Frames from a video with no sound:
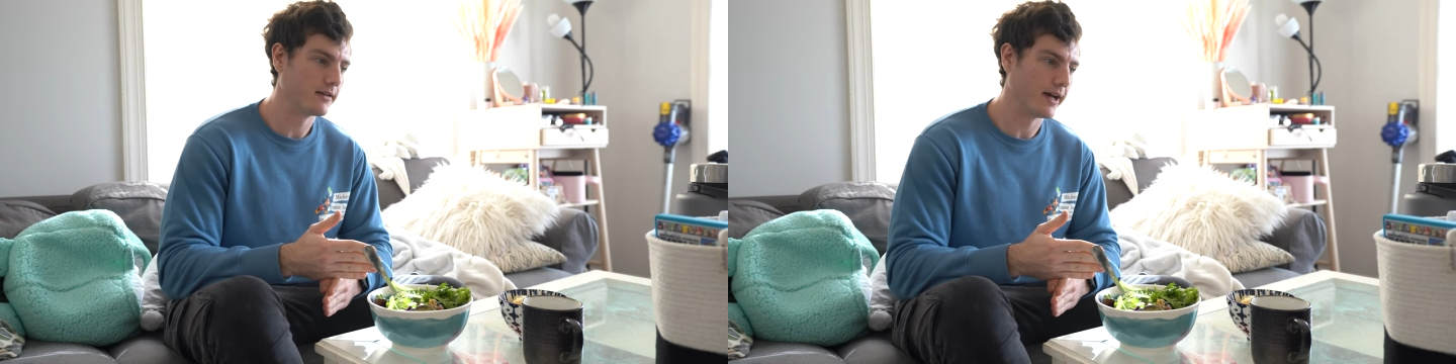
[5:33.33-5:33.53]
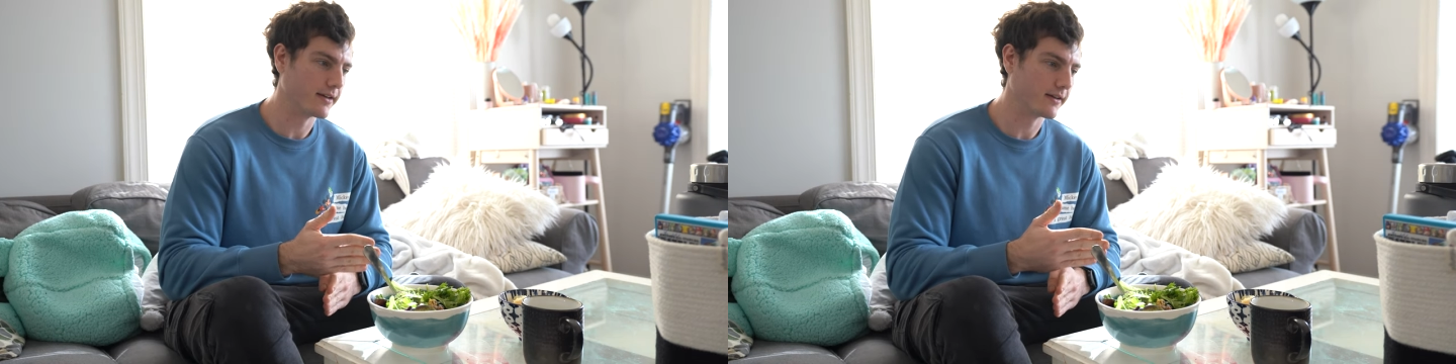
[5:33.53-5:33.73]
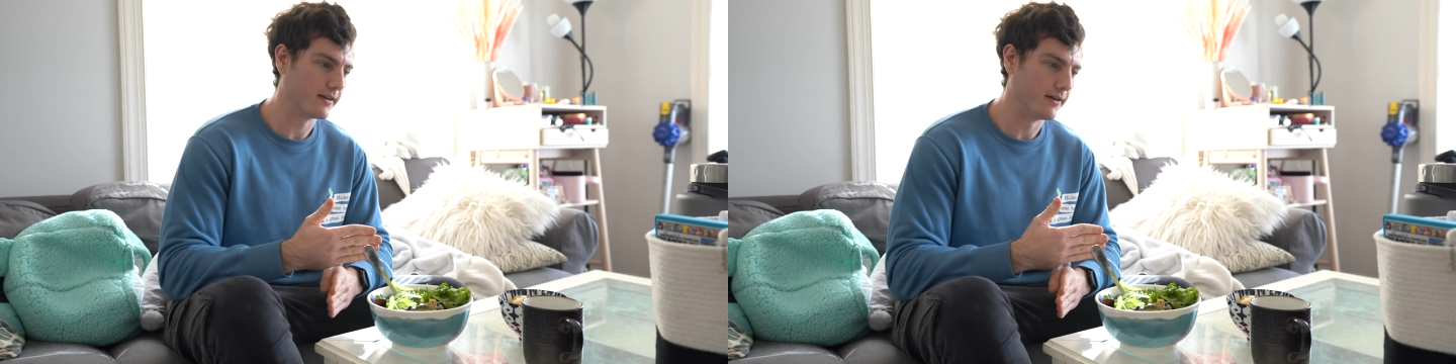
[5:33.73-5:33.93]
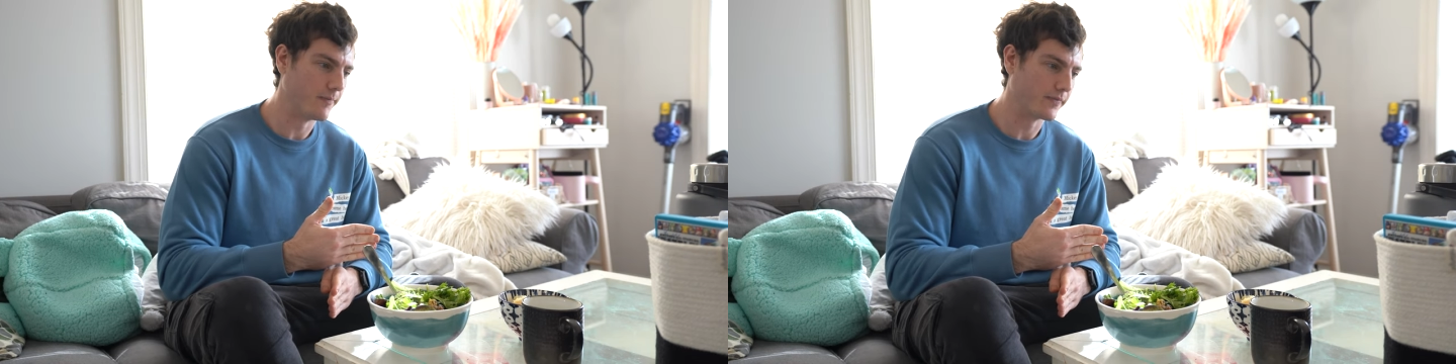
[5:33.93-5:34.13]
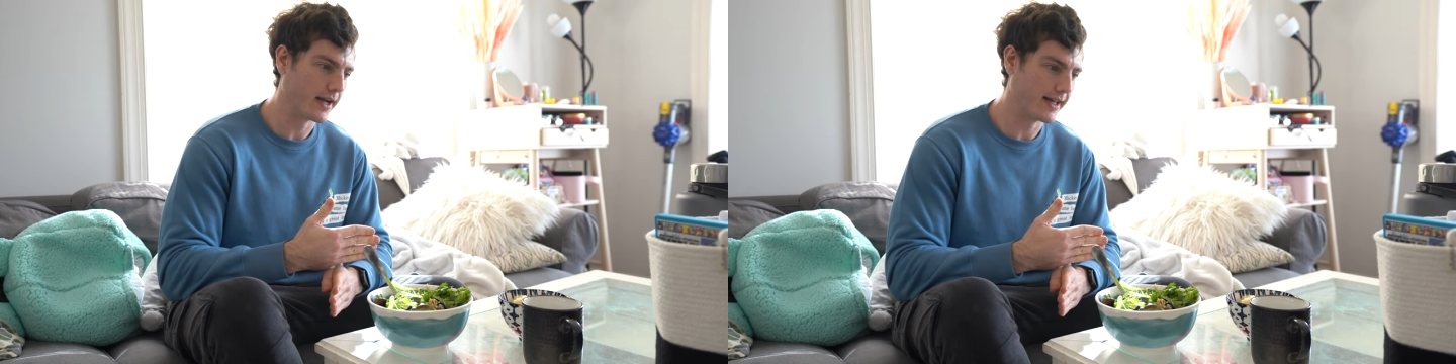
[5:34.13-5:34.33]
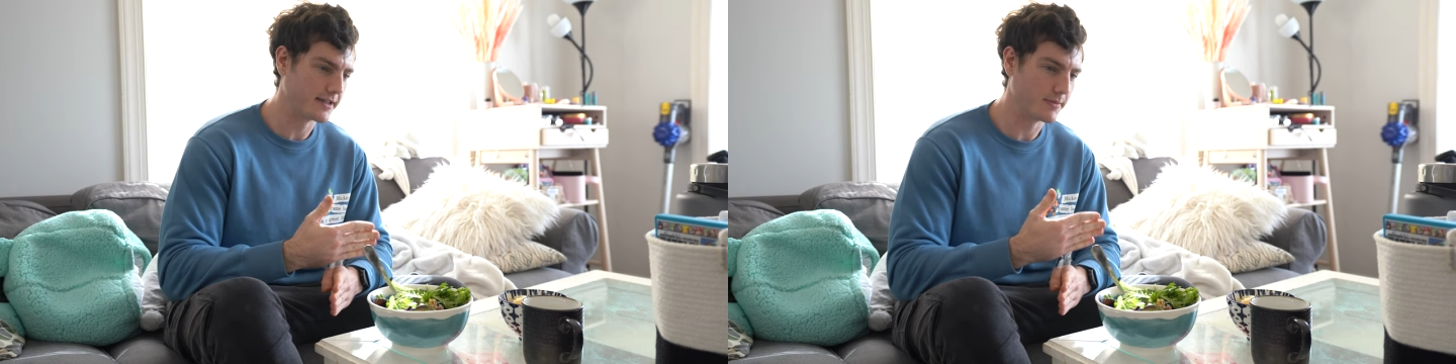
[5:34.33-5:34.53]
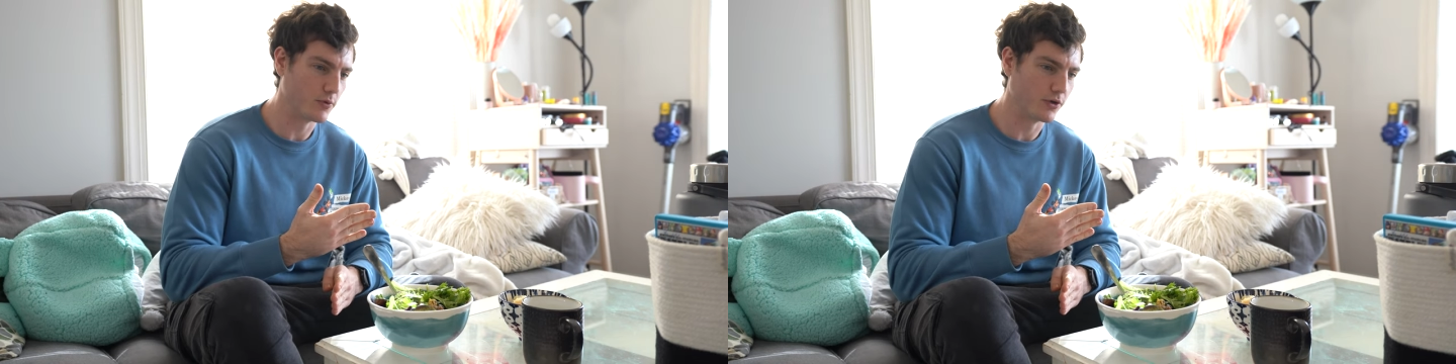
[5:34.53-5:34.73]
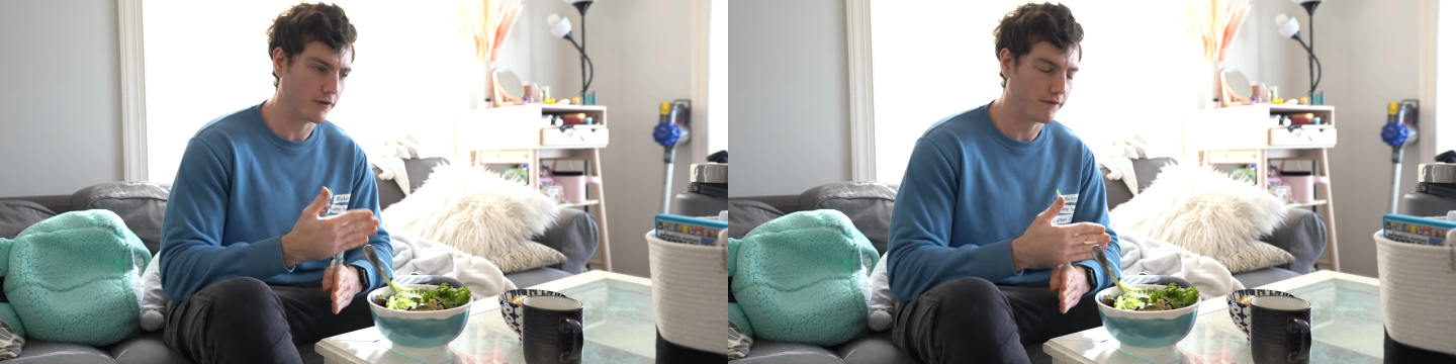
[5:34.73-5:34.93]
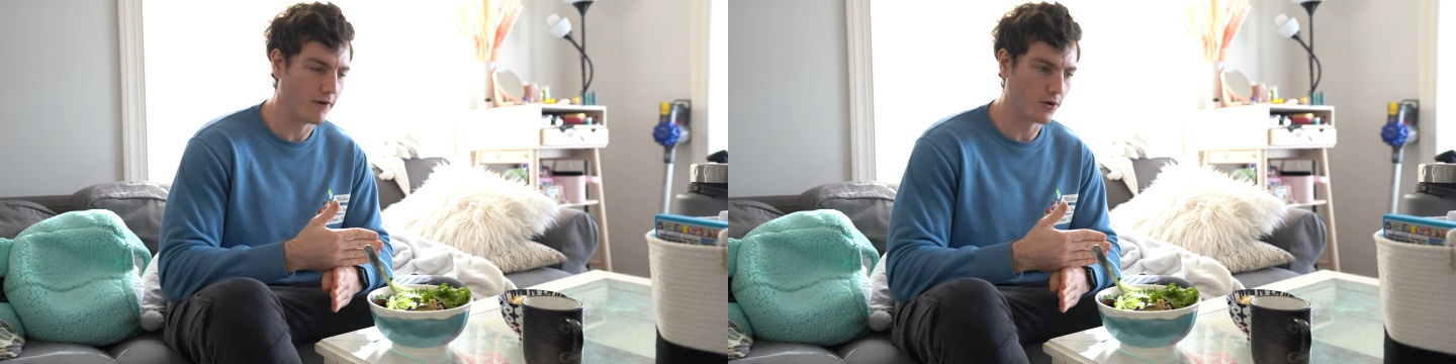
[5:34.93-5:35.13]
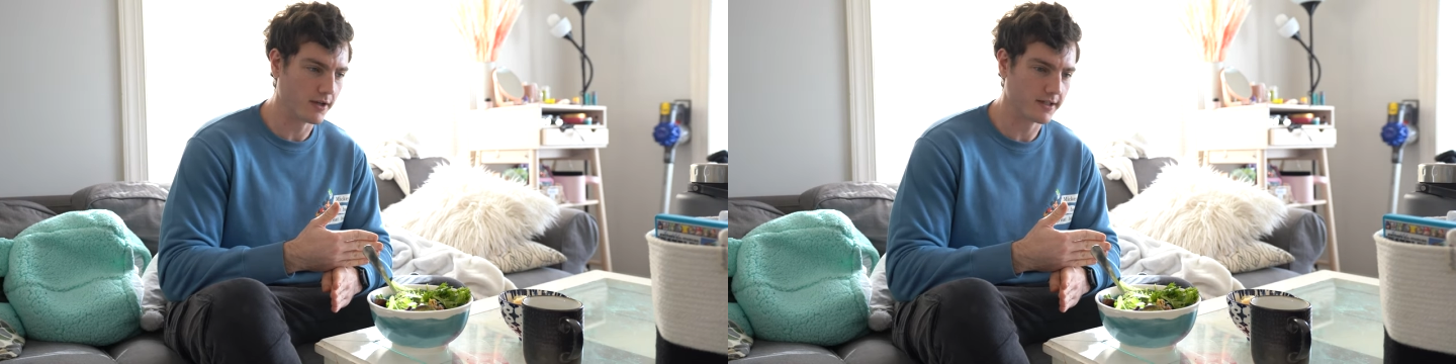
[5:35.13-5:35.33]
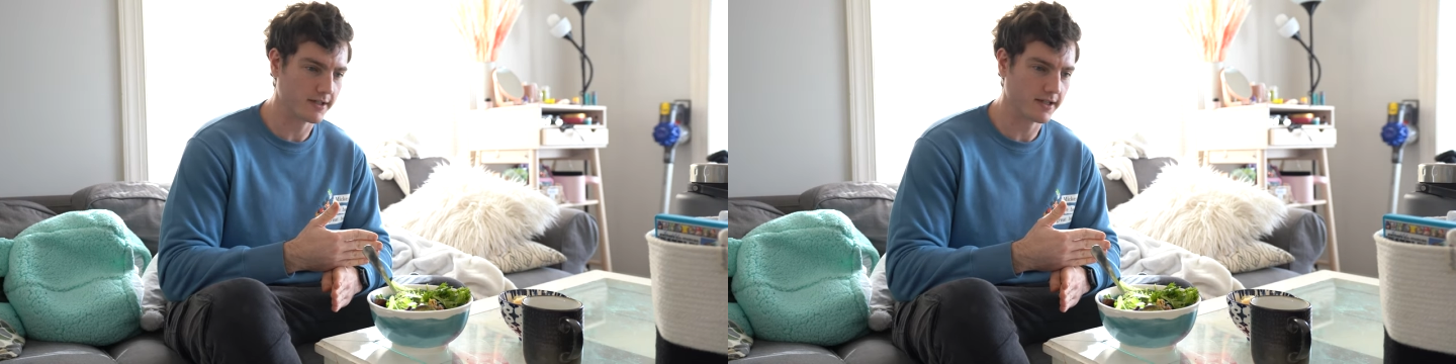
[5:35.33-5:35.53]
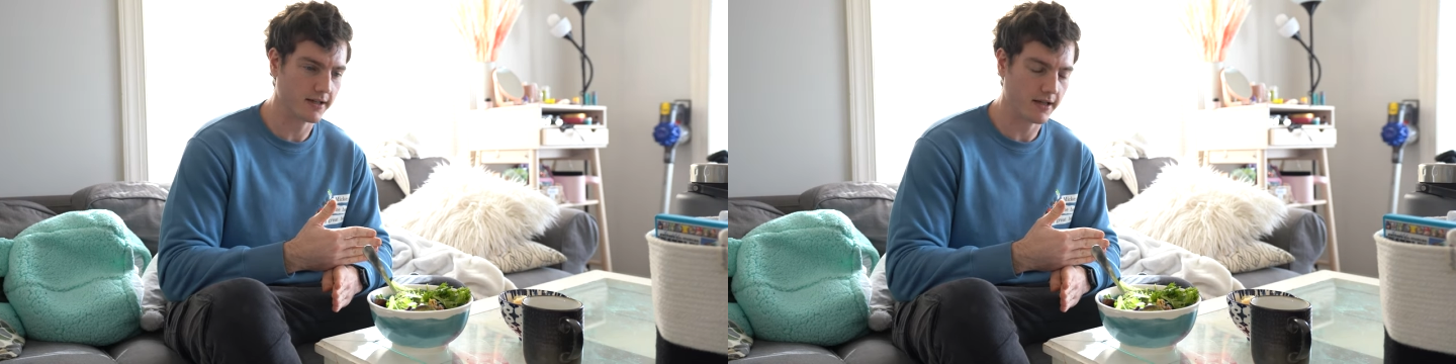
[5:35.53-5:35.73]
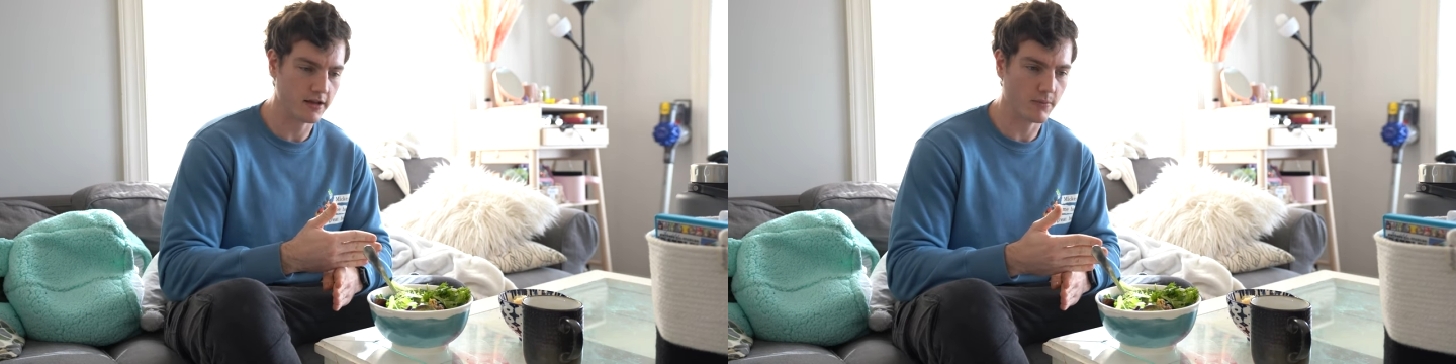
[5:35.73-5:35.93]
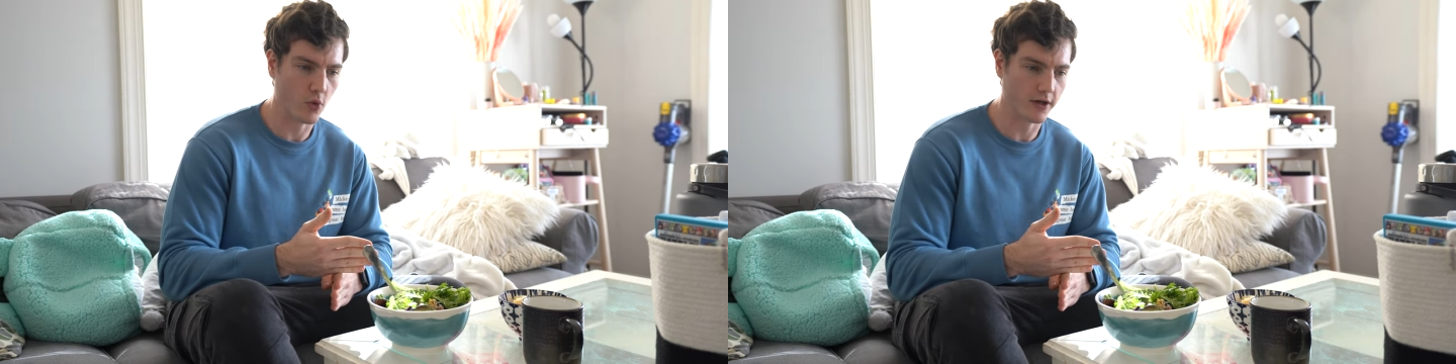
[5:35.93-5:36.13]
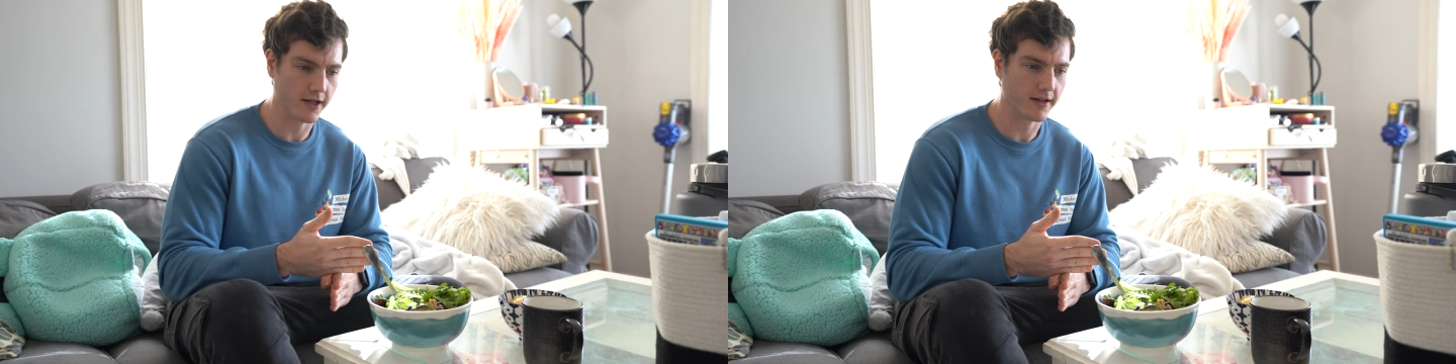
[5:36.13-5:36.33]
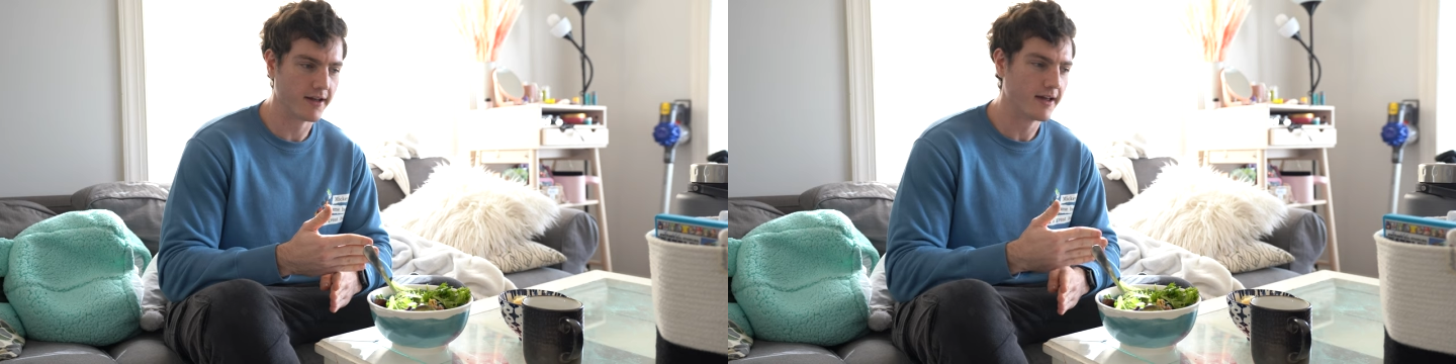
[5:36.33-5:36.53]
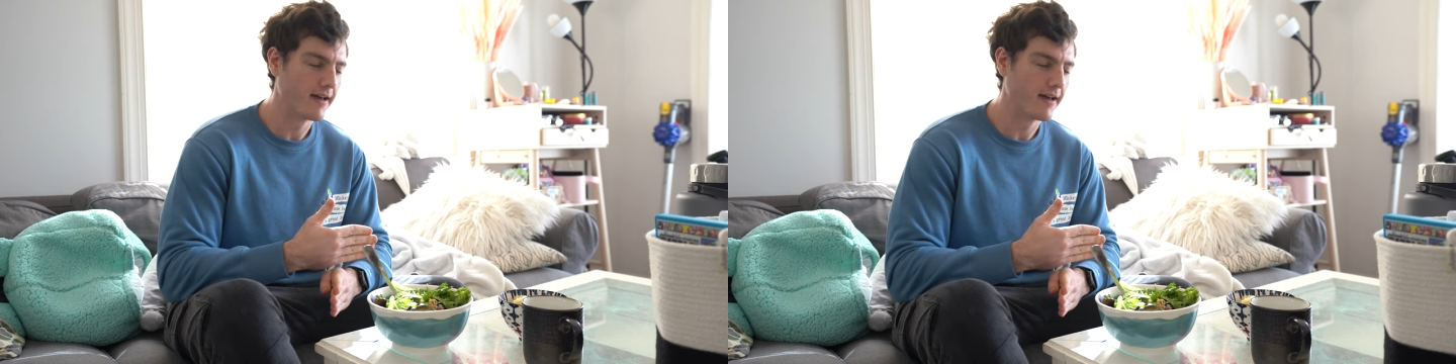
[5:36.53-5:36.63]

Like, um, I like to be really focused in the morning